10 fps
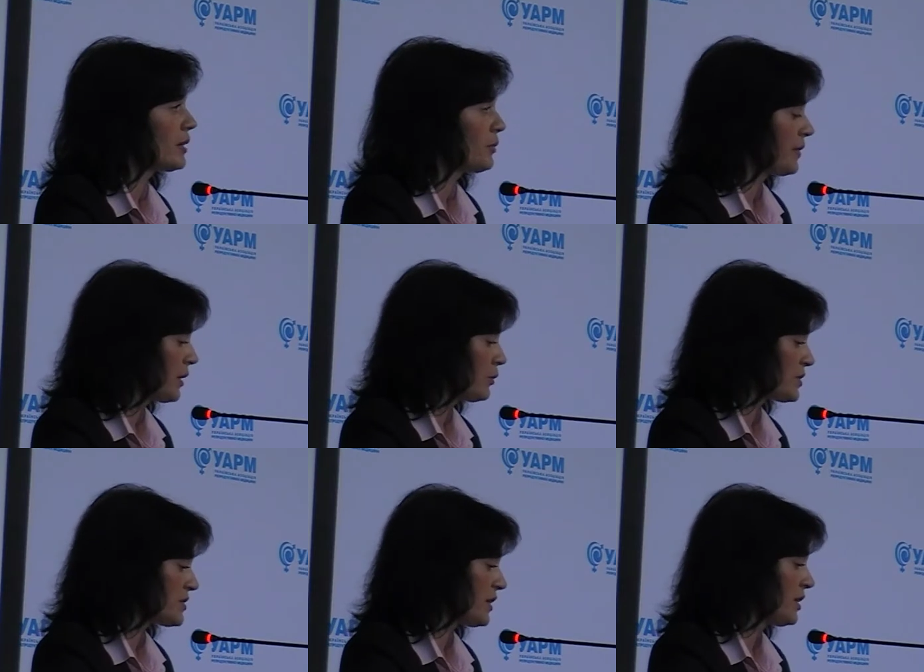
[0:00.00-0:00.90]
them
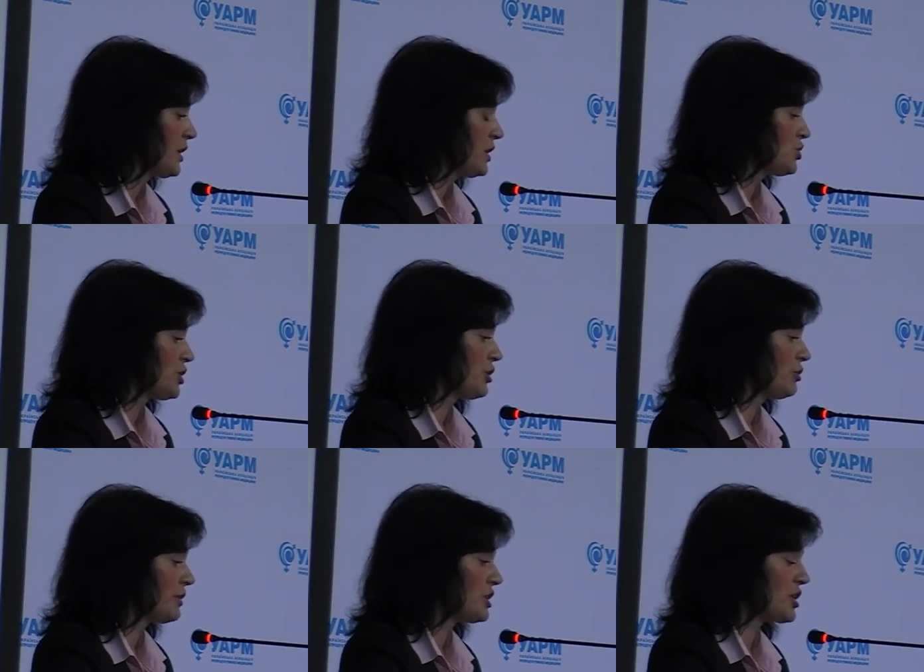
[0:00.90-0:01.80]
with the
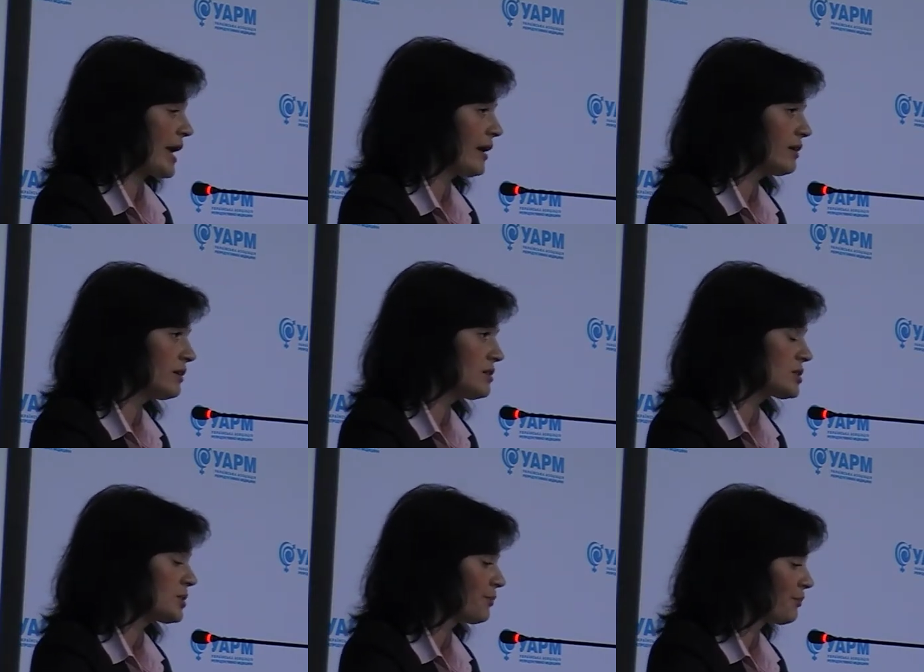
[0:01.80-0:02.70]
GnRH
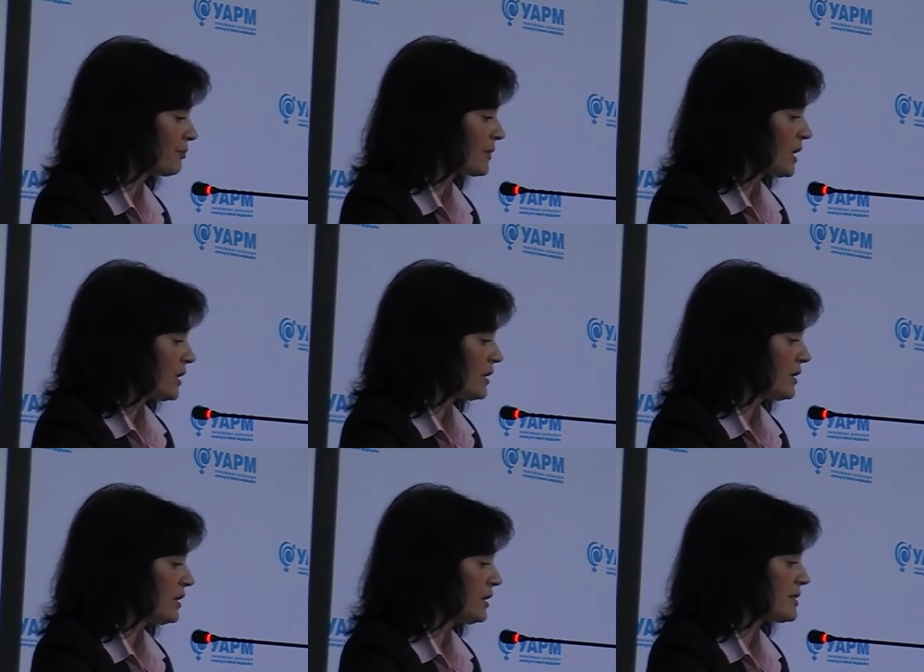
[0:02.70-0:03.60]
agonist.
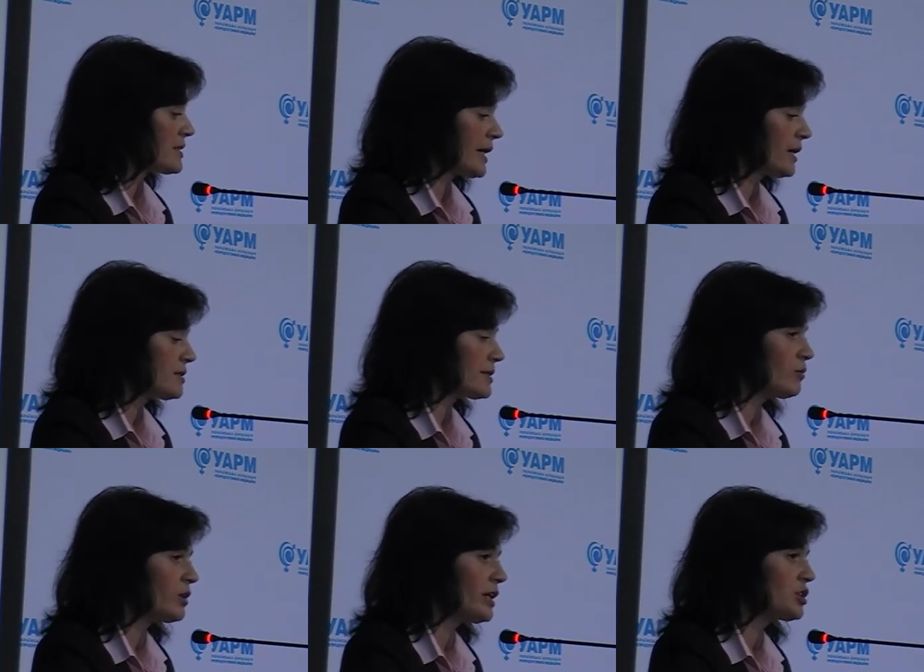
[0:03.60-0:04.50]
The second
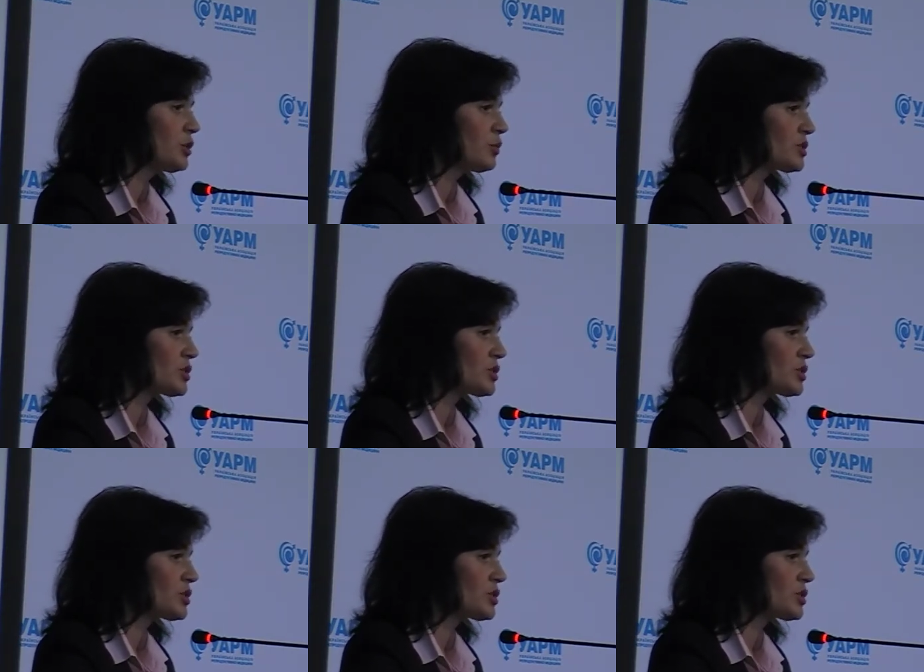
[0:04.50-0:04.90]
stimulation was